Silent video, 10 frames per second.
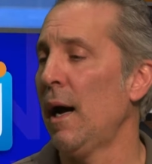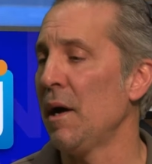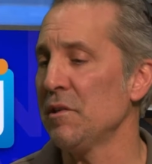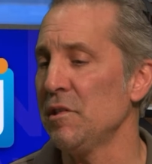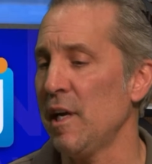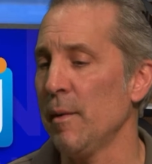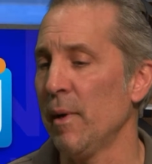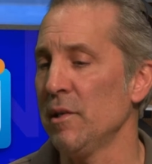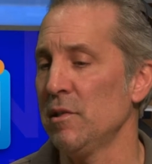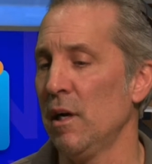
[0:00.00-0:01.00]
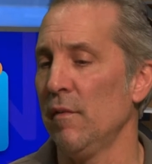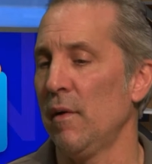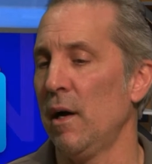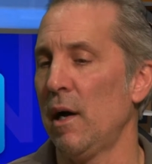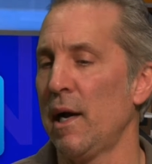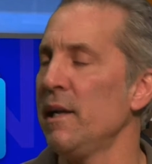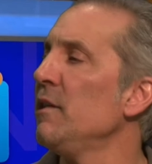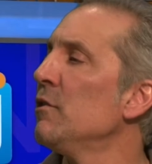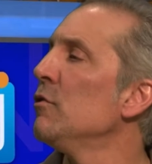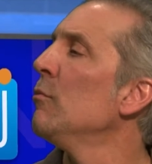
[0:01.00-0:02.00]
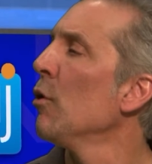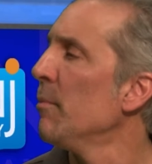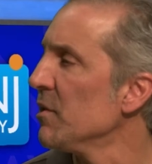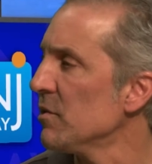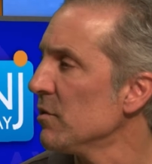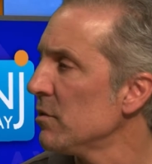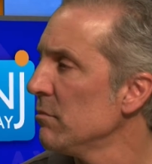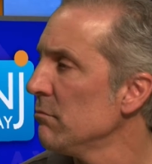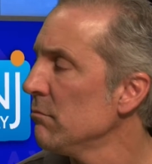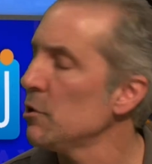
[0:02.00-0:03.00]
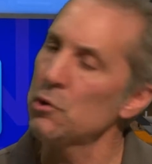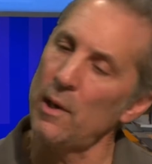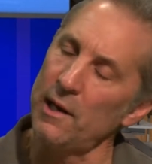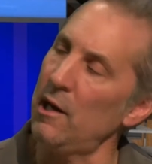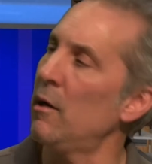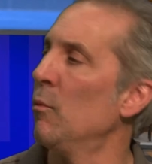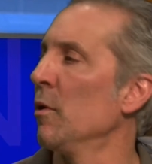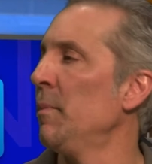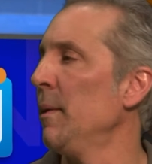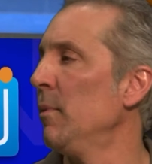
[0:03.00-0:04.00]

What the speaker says: I'll just say to myself, I need to do more business so I can help more people.